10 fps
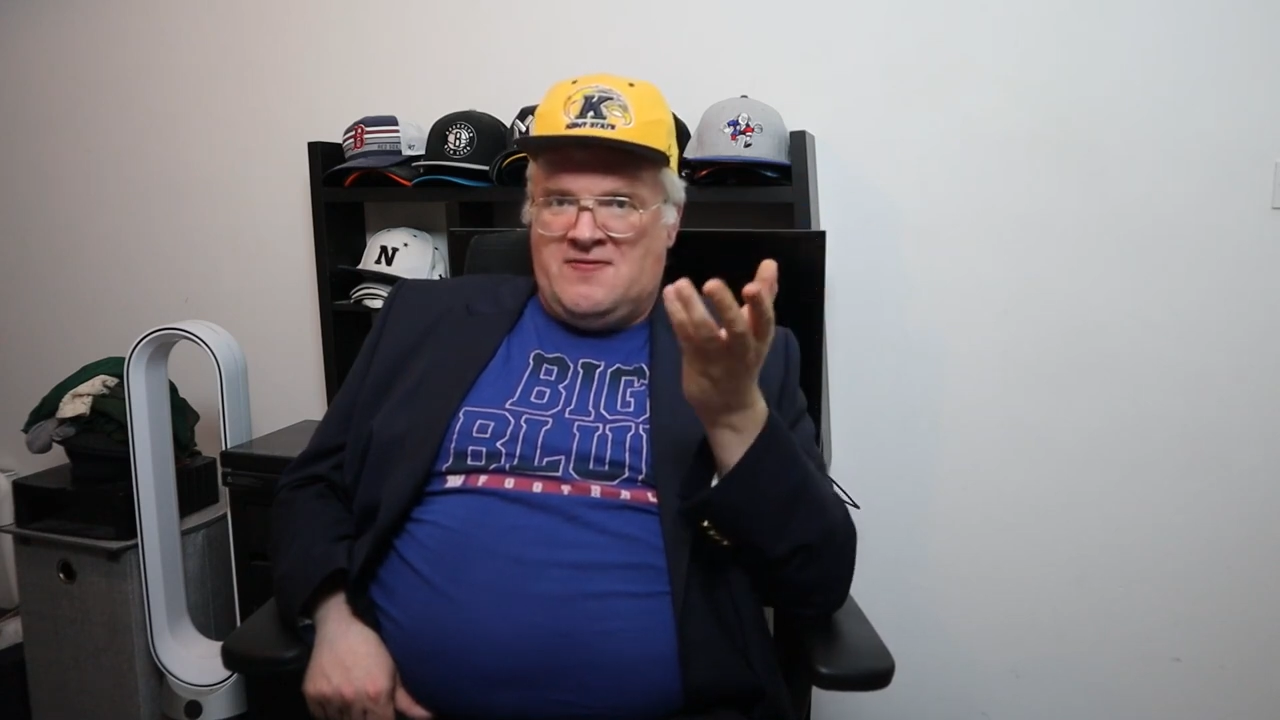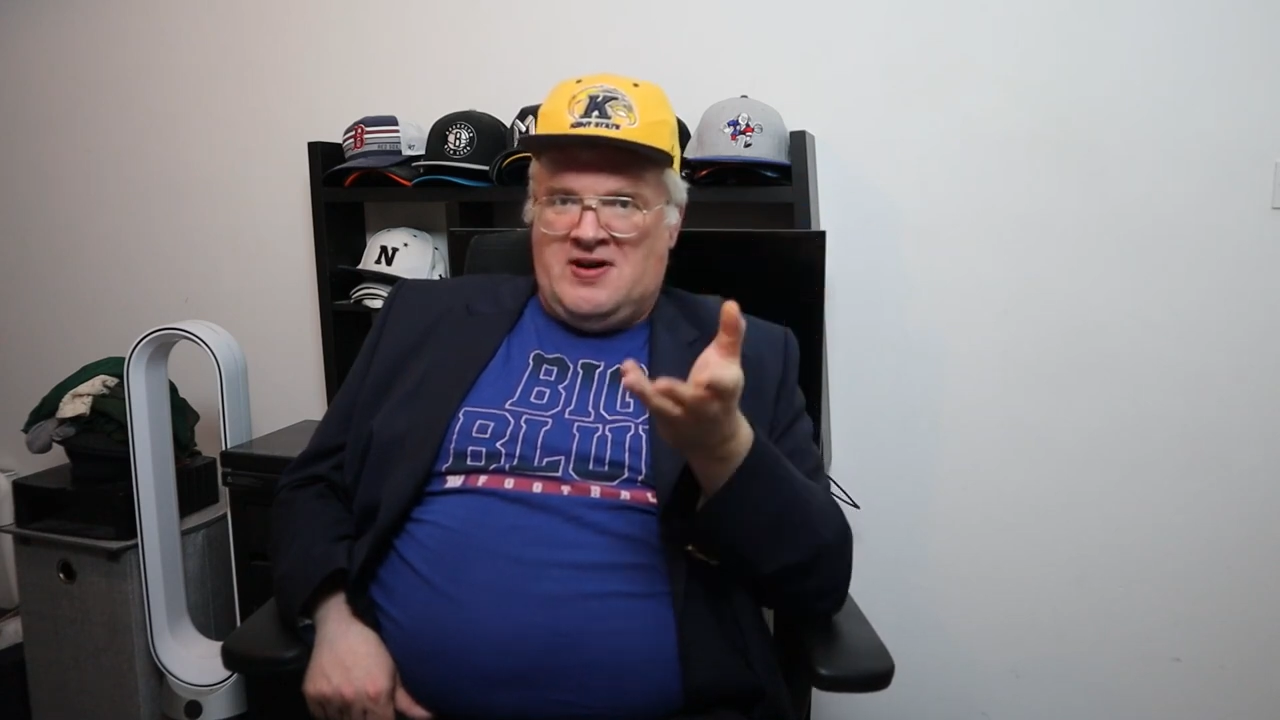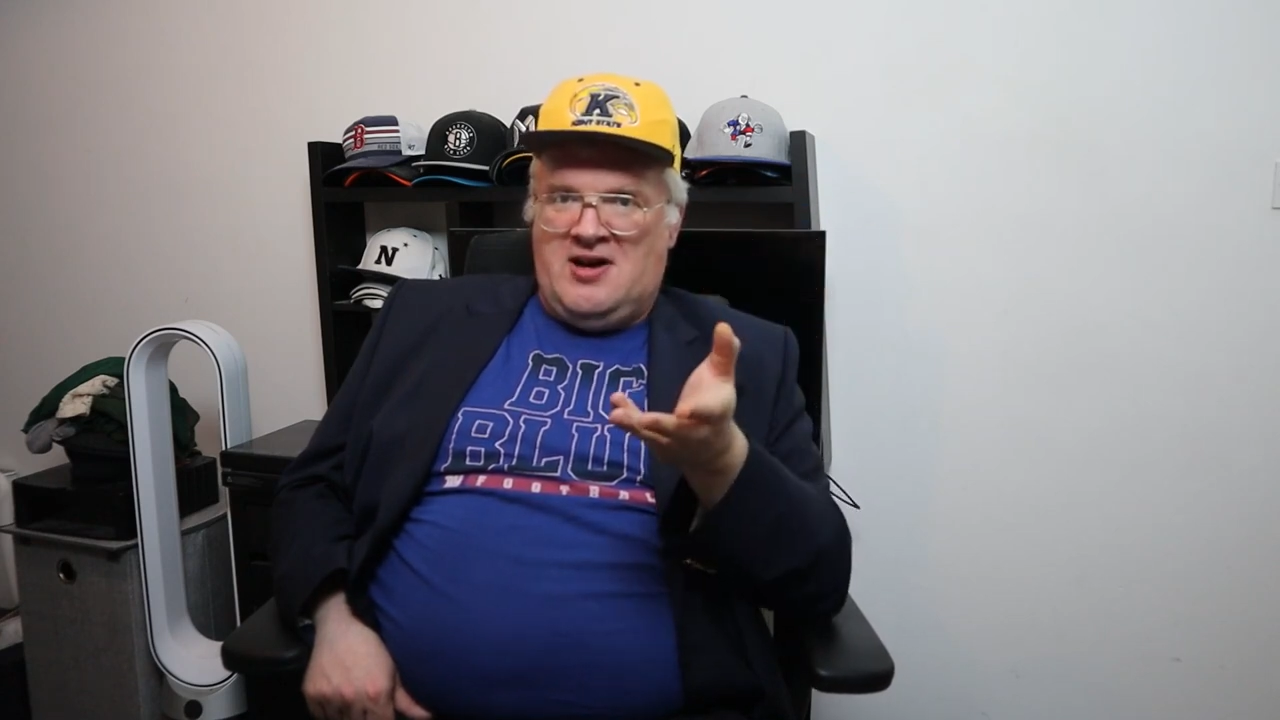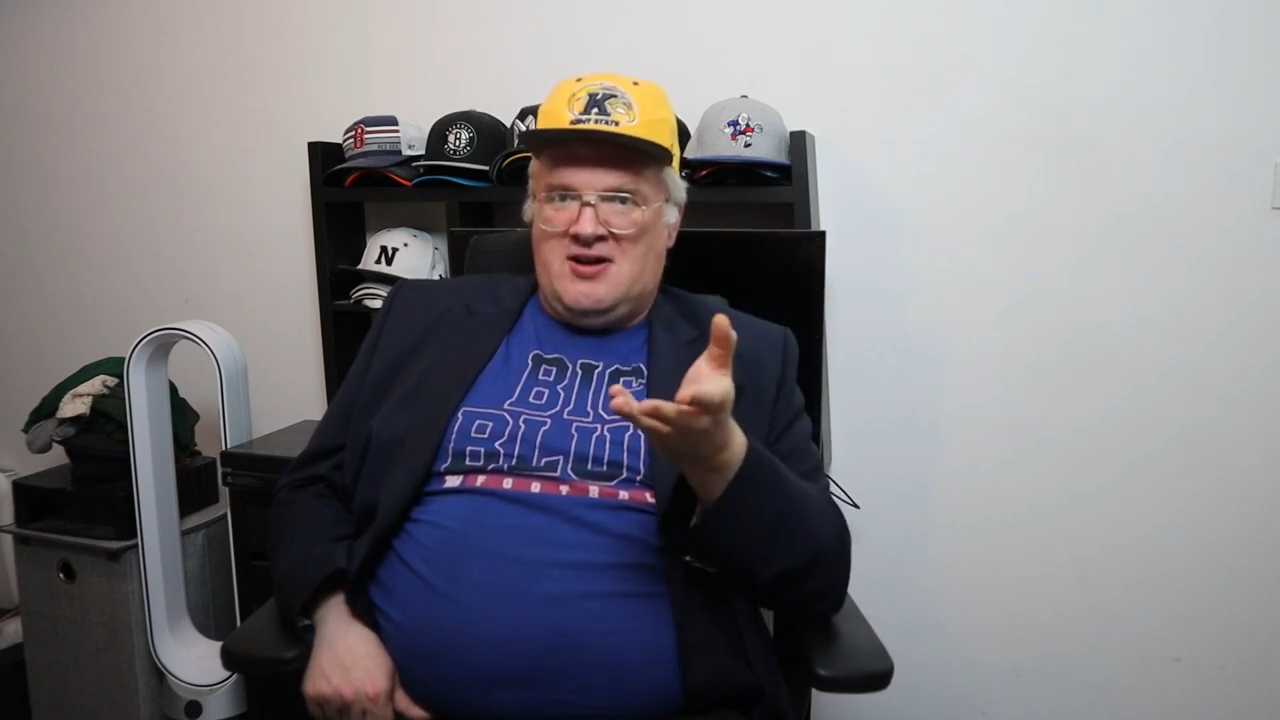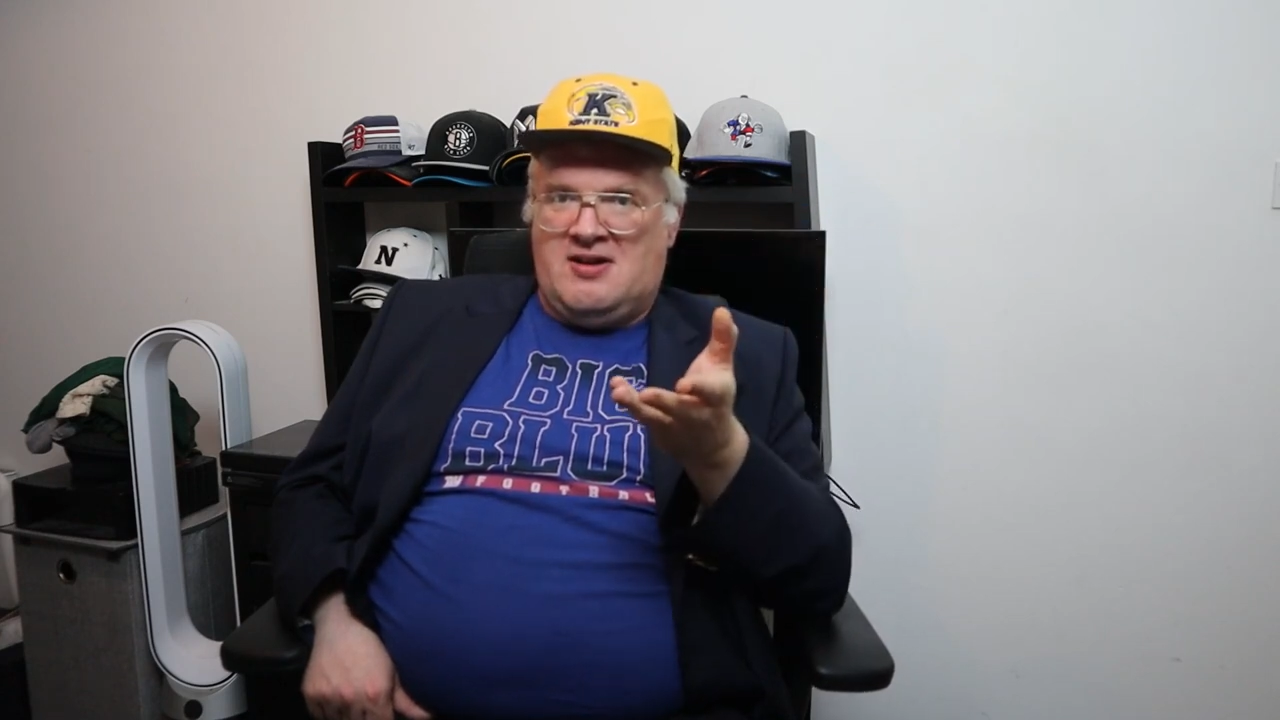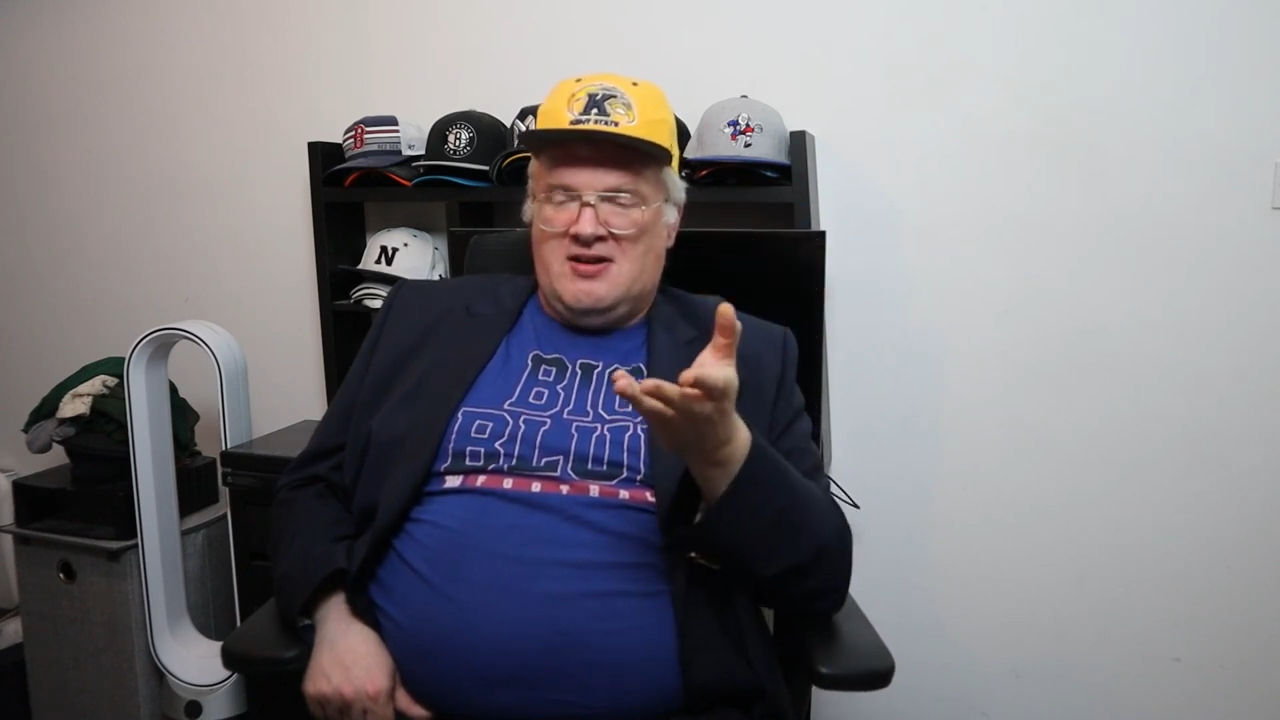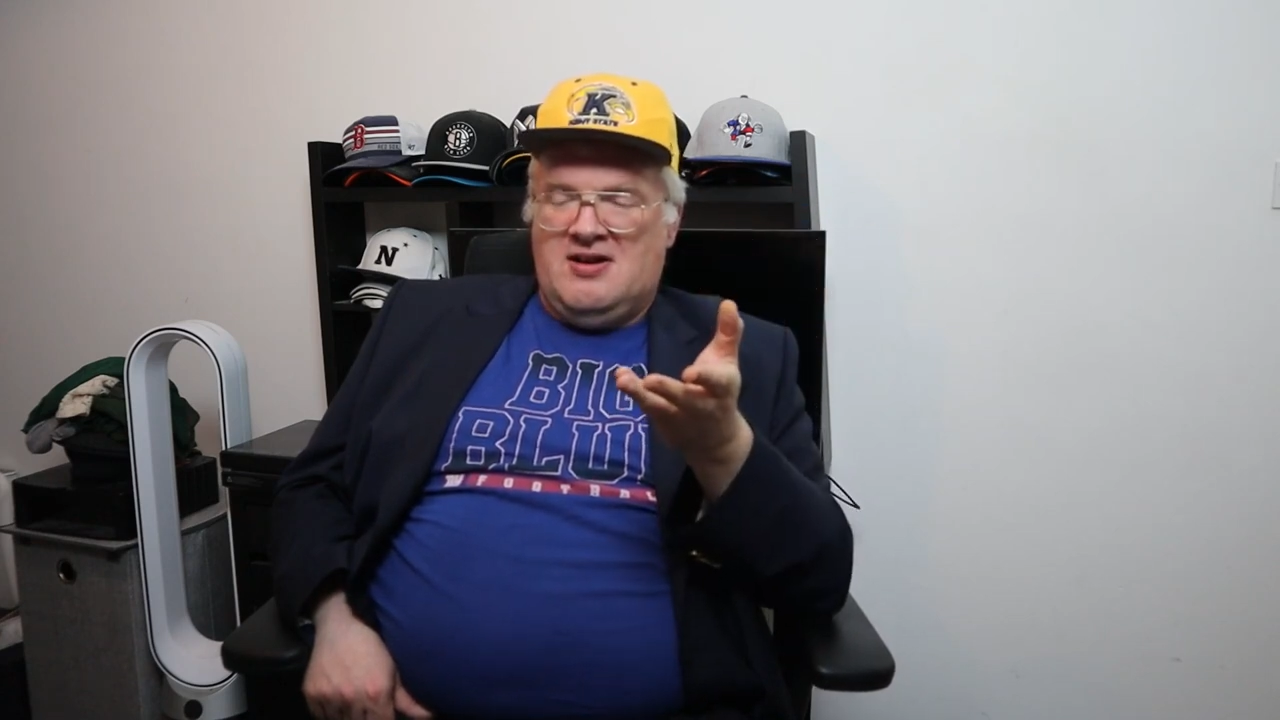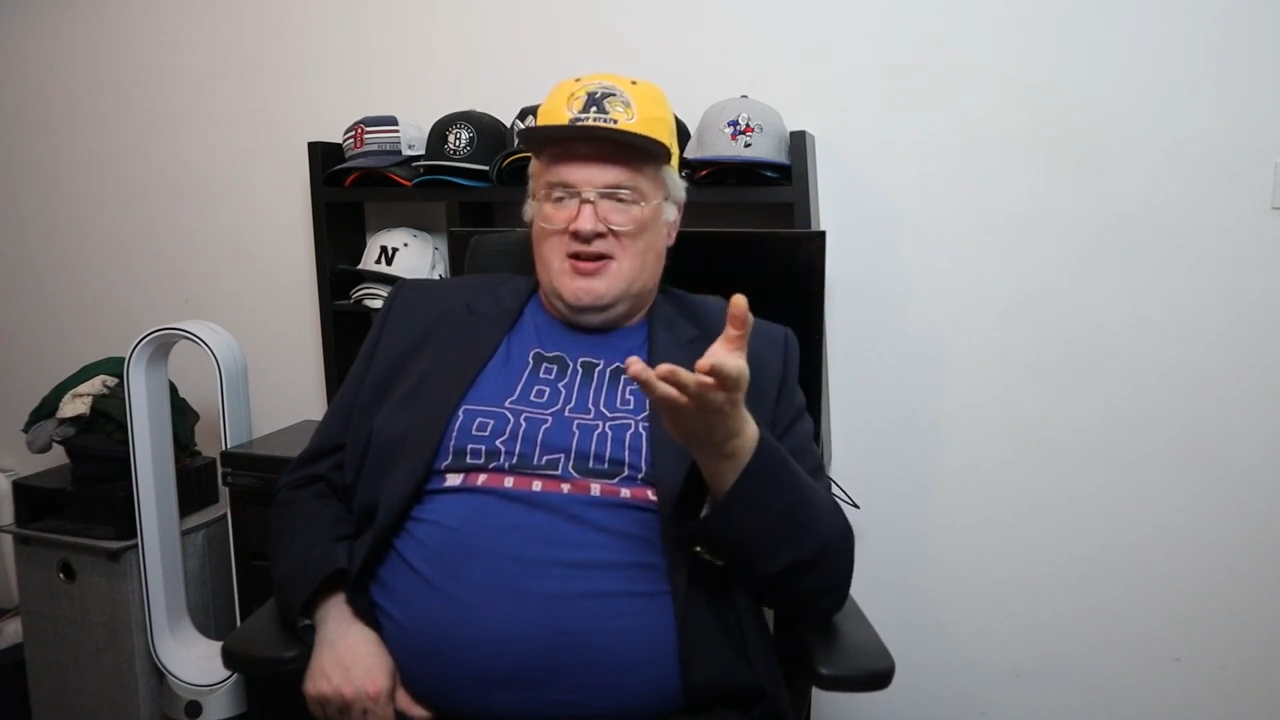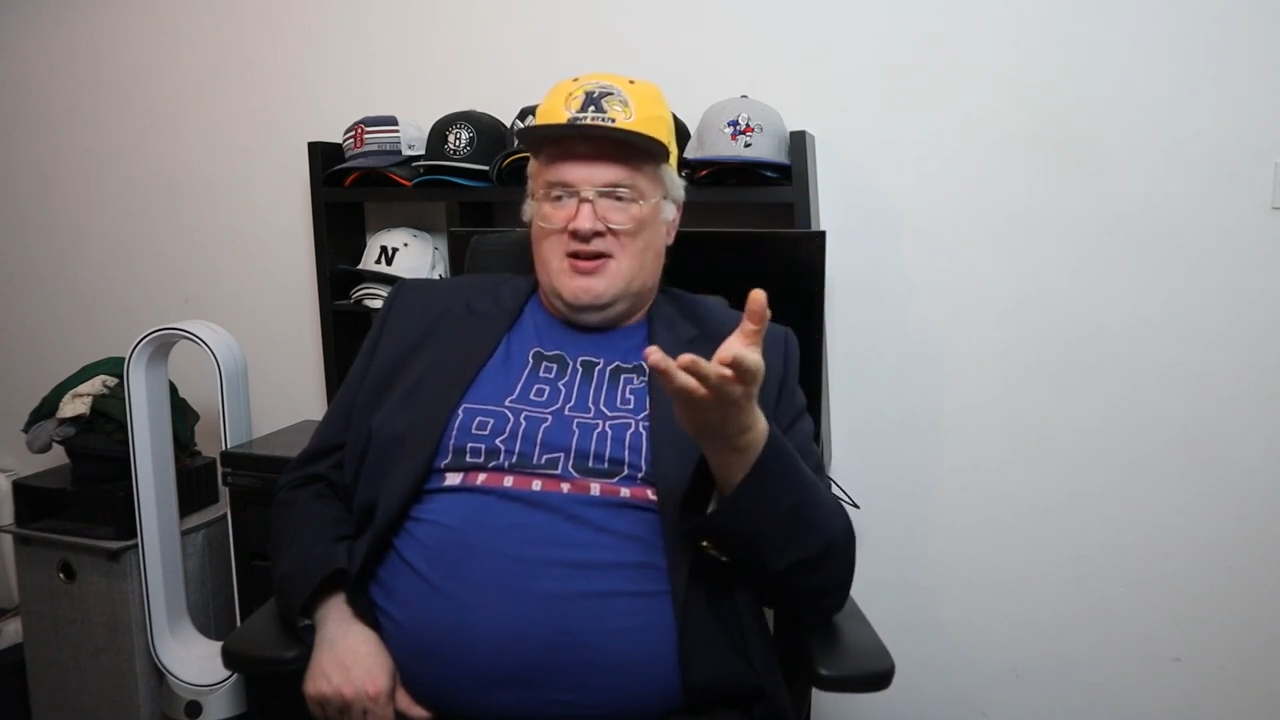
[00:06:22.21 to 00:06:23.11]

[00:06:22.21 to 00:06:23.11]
final